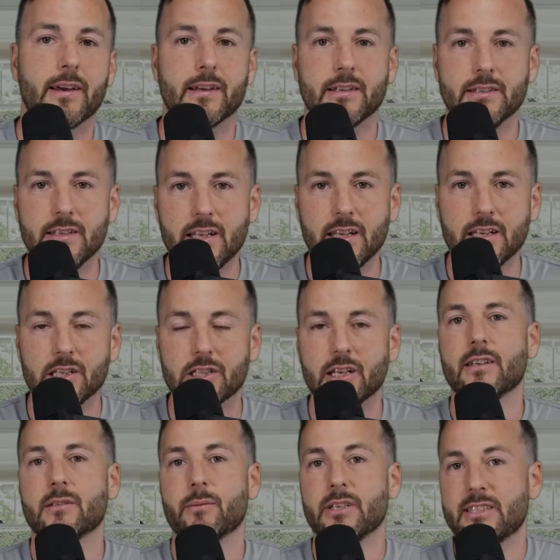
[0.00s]
niche
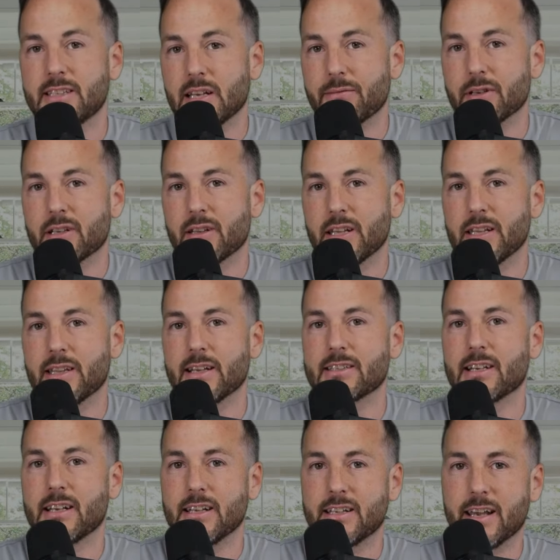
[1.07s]
specifically that's
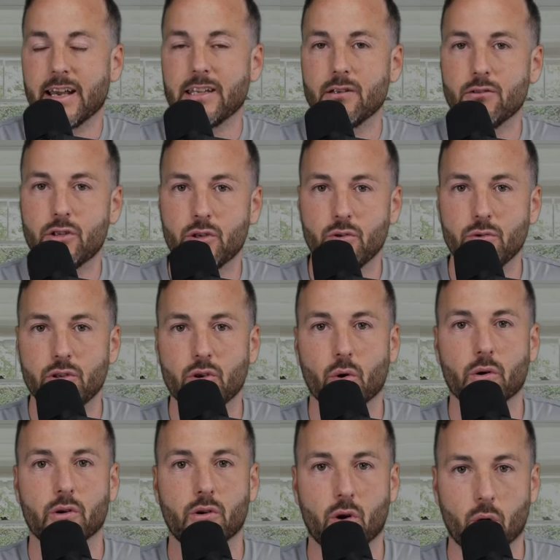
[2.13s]
gonna get you to
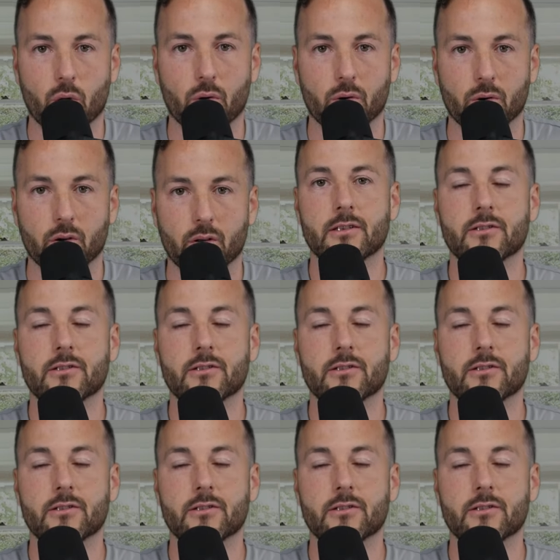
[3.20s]
your goal.